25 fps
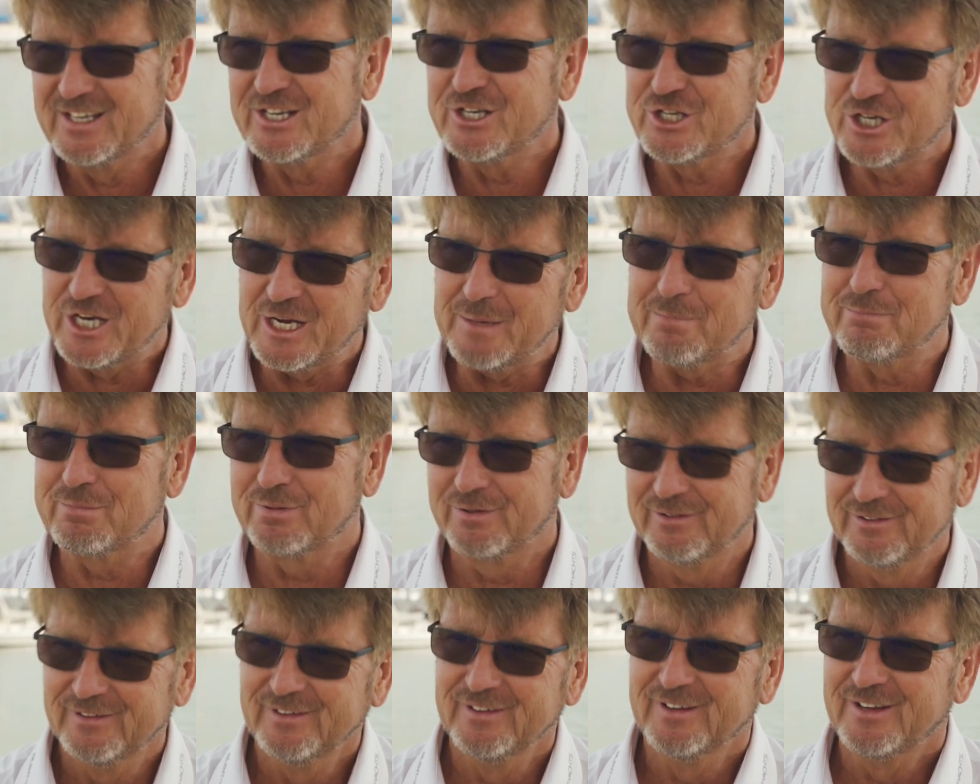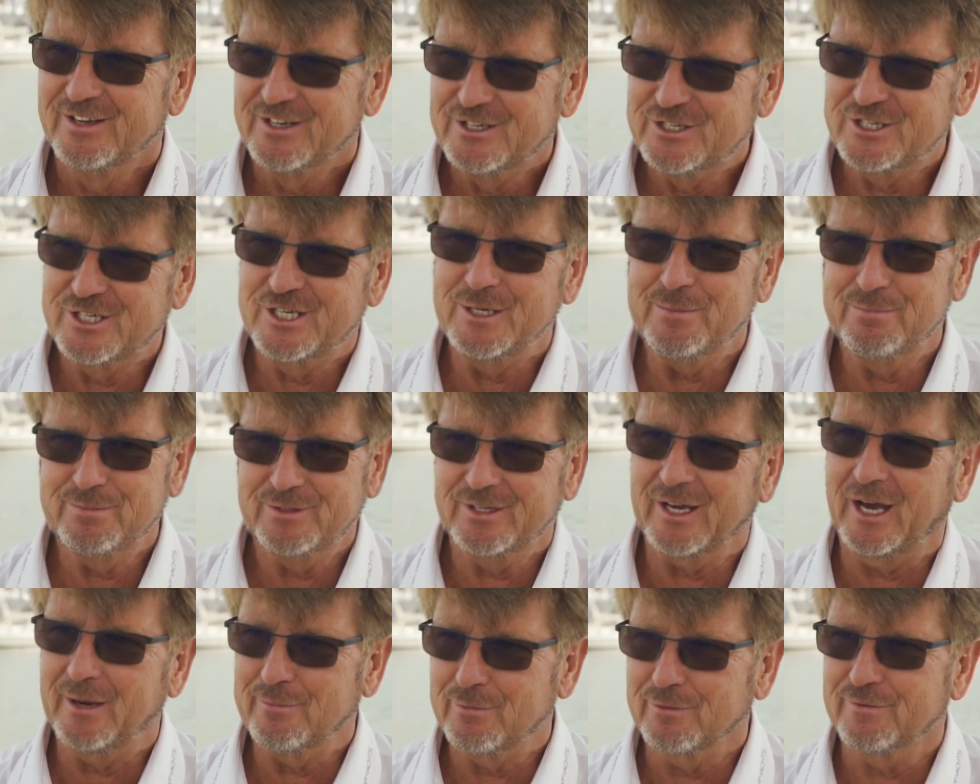cheap
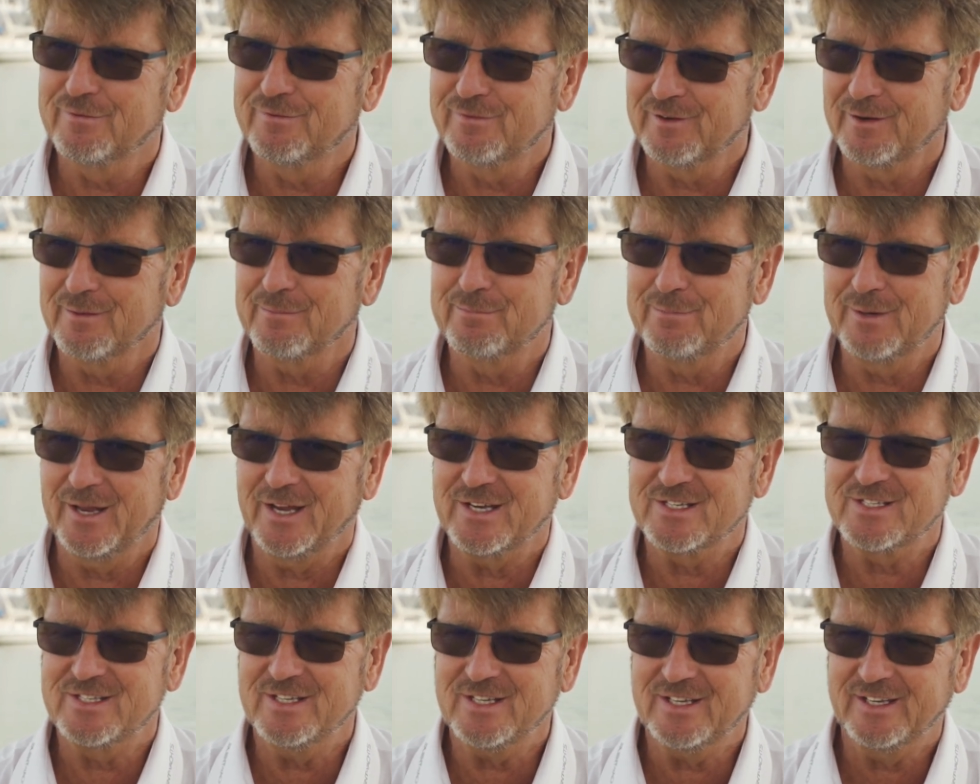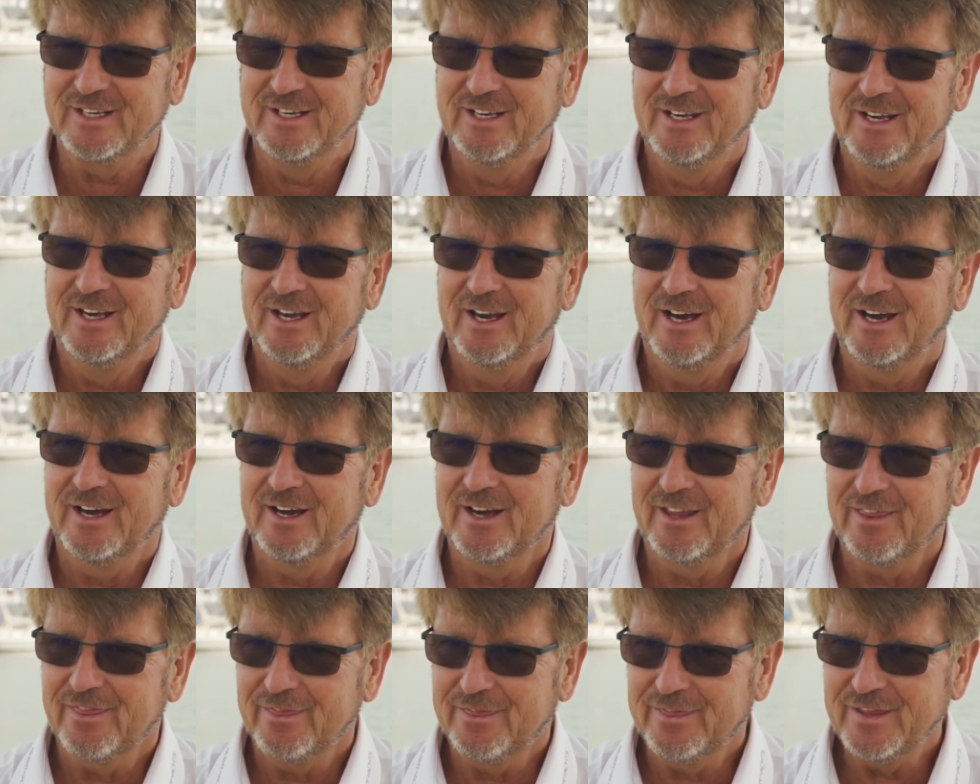type of plastic.
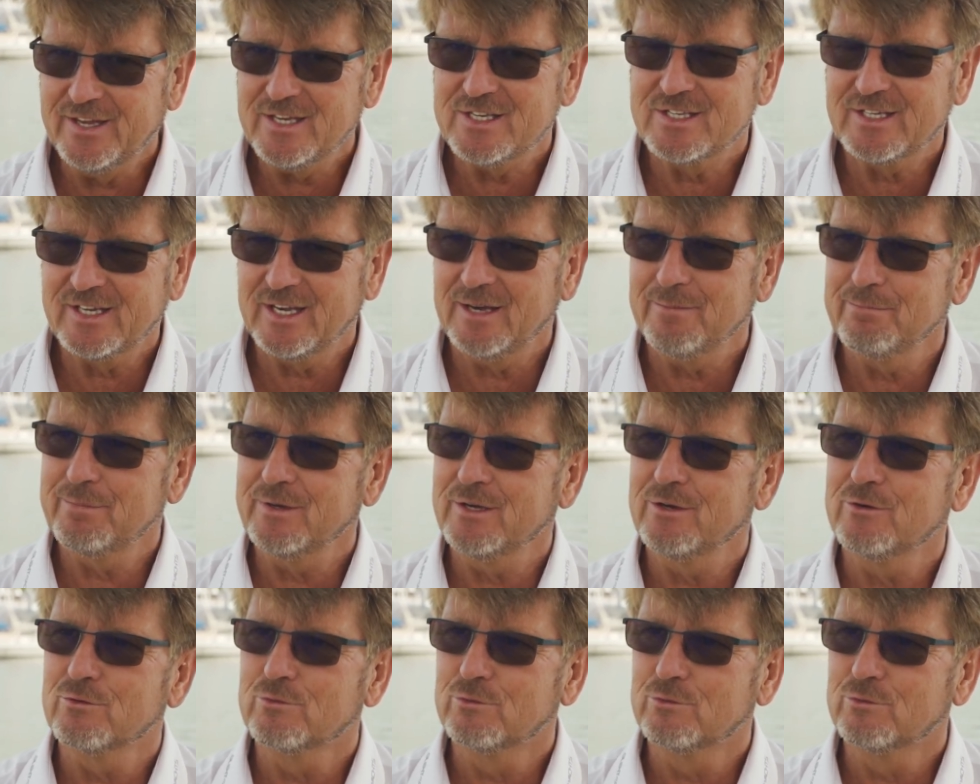This can be